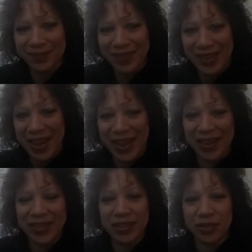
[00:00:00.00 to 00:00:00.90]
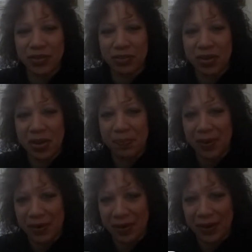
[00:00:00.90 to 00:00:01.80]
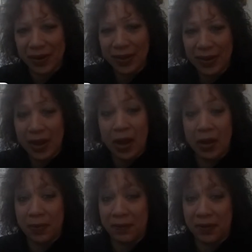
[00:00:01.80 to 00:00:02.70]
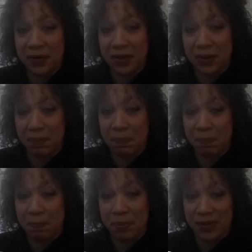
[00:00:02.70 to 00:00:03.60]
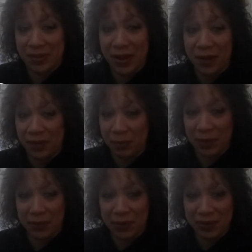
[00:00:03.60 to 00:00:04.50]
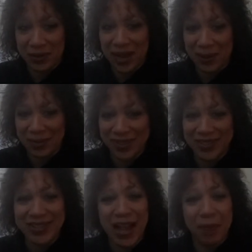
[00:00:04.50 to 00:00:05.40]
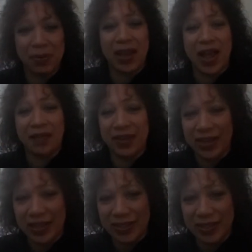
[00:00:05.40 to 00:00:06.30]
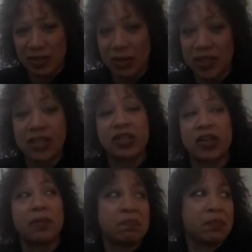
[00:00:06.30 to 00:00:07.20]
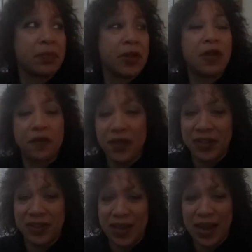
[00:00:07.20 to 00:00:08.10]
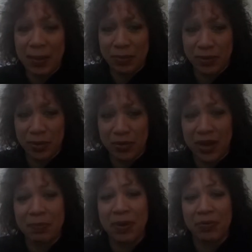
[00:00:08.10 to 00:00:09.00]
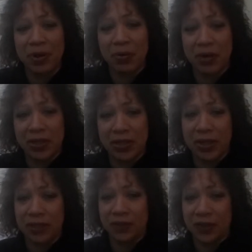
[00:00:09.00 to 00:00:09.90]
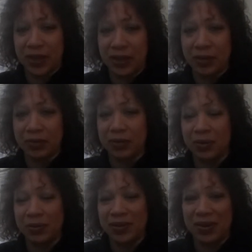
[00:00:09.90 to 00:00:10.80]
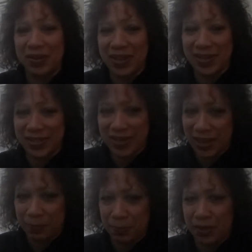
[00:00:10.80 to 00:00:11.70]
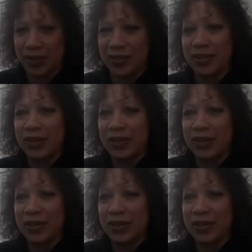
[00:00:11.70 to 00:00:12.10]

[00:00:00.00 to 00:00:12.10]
Hey, this is Suzanne Perry. I am very pissed off at my video camera. It's not behaving nicely. So this is the fifth time or so that I've been recording tonight's video. So sorry that it's late, but it's